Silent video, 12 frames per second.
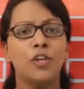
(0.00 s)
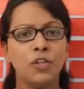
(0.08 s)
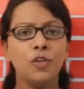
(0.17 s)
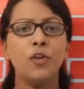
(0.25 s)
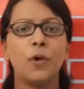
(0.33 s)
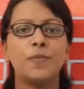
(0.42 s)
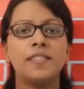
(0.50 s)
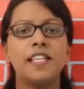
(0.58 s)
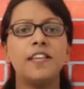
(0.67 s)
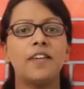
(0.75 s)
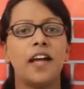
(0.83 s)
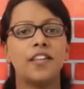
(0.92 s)
You
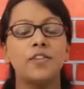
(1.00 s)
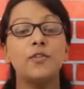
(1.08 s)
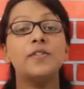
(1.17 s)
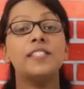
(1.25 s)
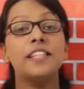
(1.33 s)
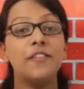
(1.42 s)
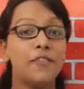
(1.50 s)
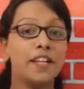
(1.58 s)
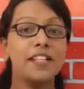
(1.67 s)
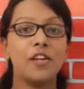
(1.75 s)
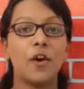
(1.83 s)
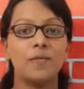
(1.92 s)
observe and use
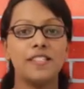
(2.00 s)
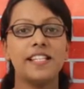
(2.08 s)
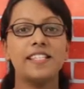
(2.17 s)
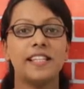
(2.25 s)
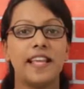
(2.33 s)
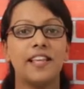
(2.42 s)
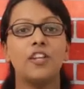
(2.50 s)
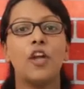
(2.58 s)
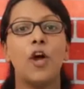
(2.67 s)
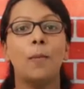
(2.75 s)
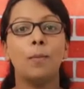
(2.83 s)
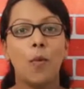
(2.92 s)
different objects like
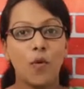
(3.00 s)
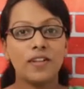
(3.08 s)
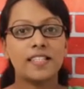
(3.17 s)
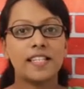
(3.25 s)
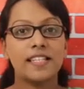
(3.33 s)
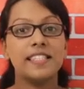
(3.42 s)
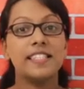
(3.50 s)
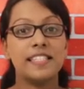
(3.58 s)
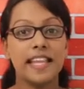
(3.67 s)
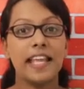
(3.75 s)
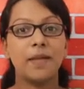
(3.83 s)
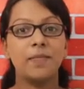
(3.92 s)
boxes,
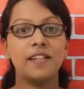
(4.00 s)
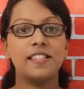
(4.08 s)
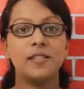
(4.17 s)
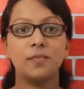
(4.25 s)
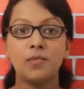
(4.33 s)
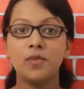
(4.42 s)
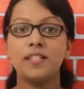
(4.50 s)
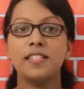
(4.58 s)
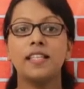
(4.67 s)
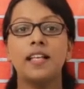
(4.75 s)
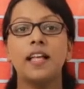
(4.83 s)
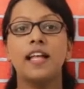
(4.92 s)
tables,
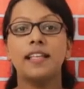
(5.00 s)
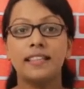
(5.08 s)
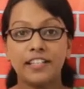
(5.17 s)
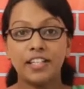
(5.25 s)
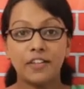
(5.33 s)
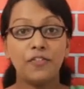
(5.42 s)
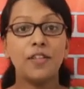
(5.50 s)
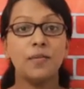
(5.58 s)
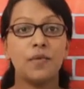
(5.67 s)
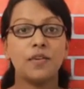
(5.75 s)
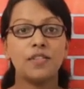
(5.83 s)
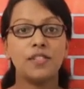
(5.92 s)
books, the tiffin
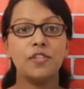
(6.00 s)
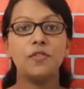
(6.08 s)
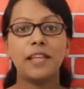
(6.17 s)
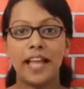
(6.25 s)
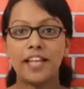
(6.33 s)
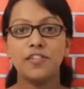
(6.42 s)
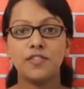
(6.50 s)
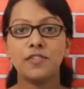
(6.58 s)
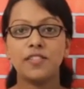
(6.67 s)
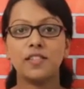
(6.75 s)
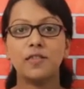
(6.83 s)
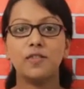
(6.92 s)
box you carry to
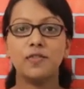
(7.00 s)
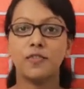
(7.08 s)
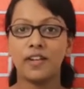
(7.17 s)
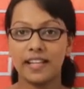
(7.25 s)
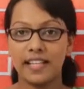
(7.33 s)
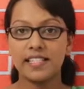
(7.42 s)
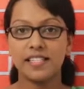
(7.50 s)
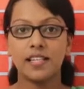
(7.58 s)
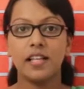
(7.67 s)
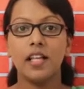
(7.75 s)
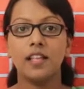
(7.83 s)
your school for lunch,